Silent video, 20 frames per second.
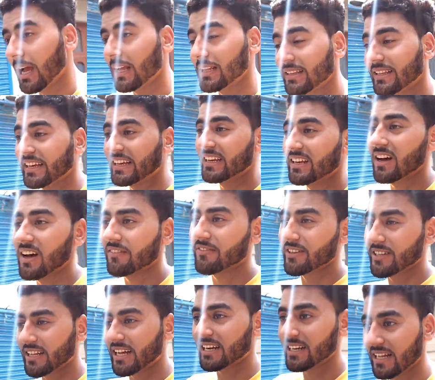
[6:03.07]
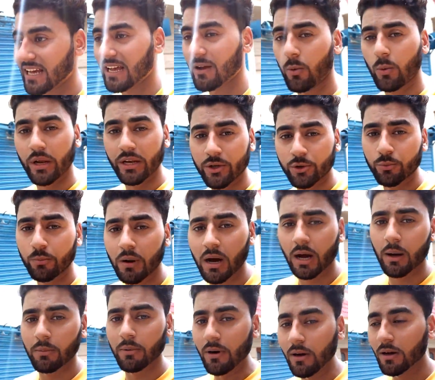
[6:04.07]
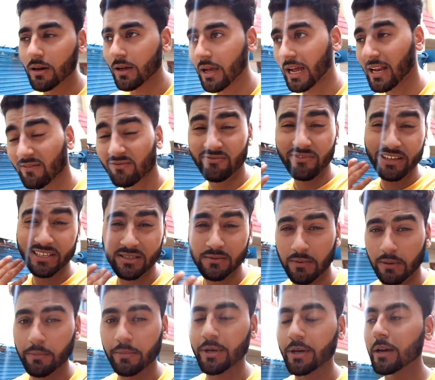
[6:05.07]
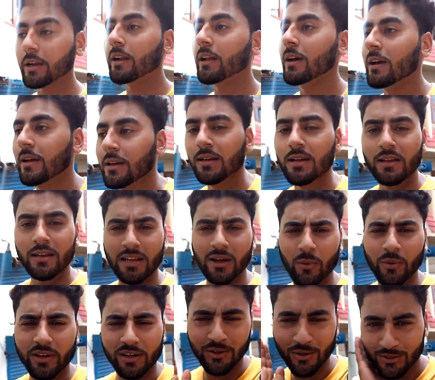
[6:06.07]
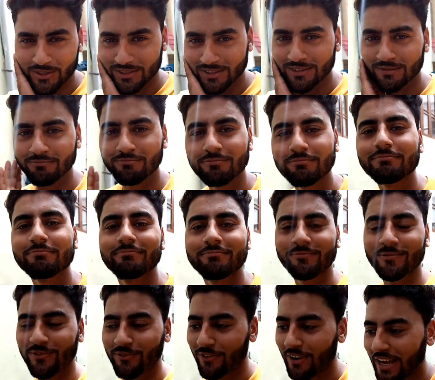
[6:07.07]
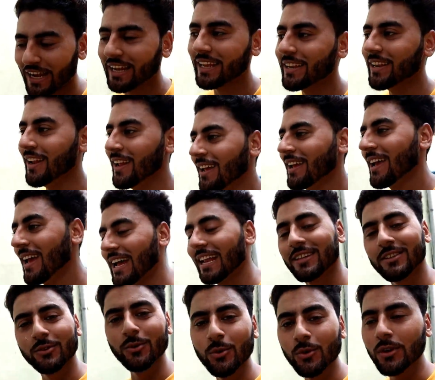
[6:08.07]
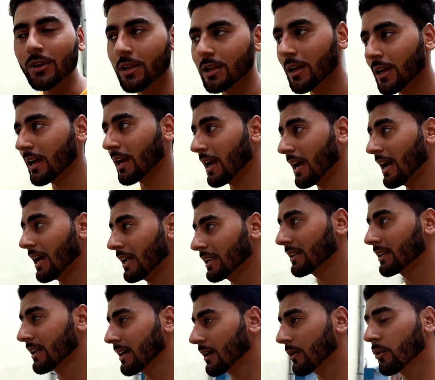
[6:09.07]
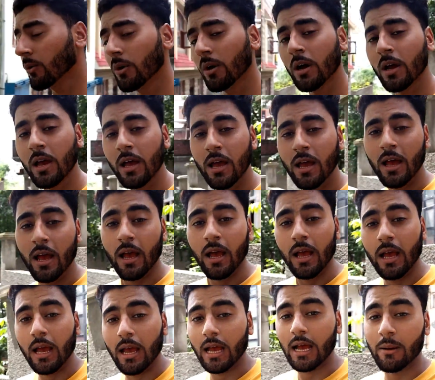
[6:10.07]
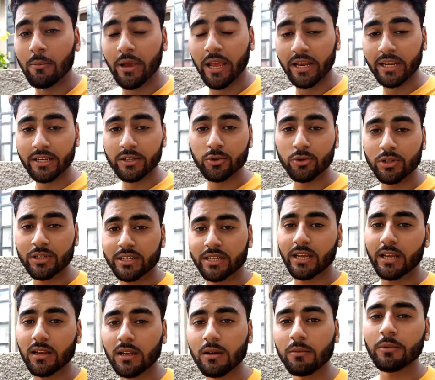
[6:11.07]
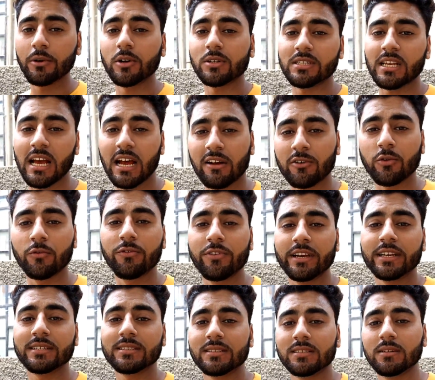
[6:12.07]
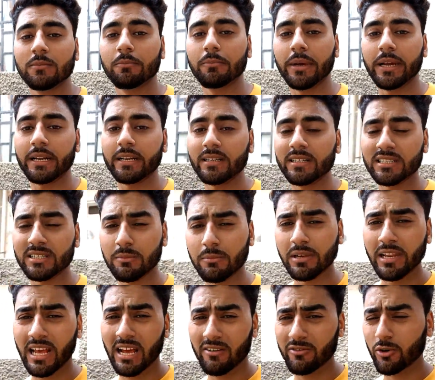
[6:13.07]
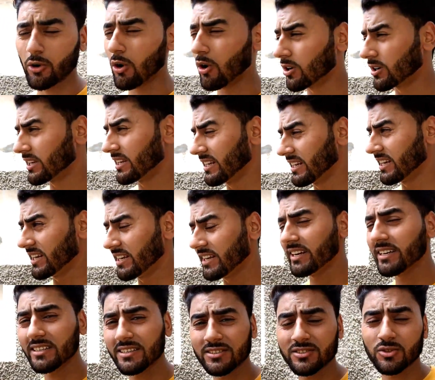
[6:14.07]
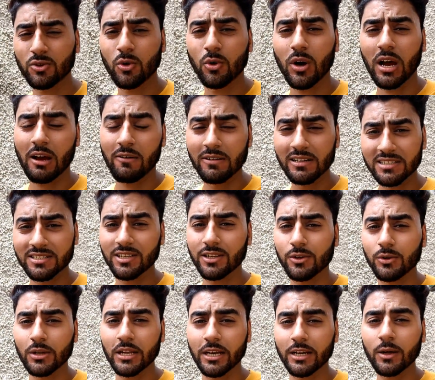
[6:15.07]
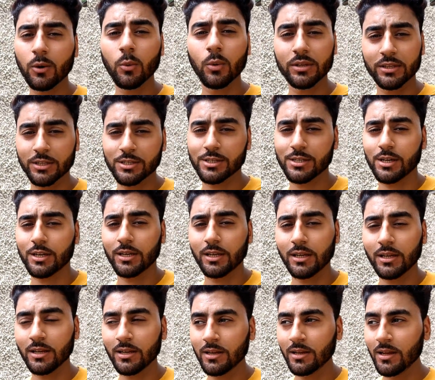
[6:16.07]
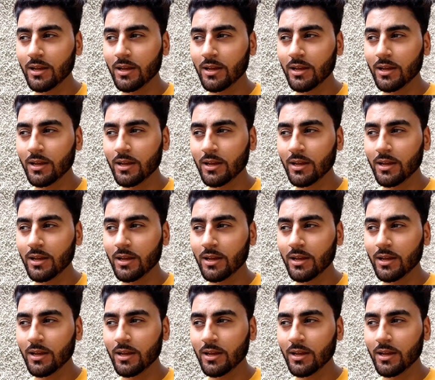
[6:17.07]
then after that, I went to barber and fixed my beard. Now it looks fine and cool. And now I'm heading to the tailor because I have to fix the pant. Simply I have to alternate it. So I will see you later with the journey.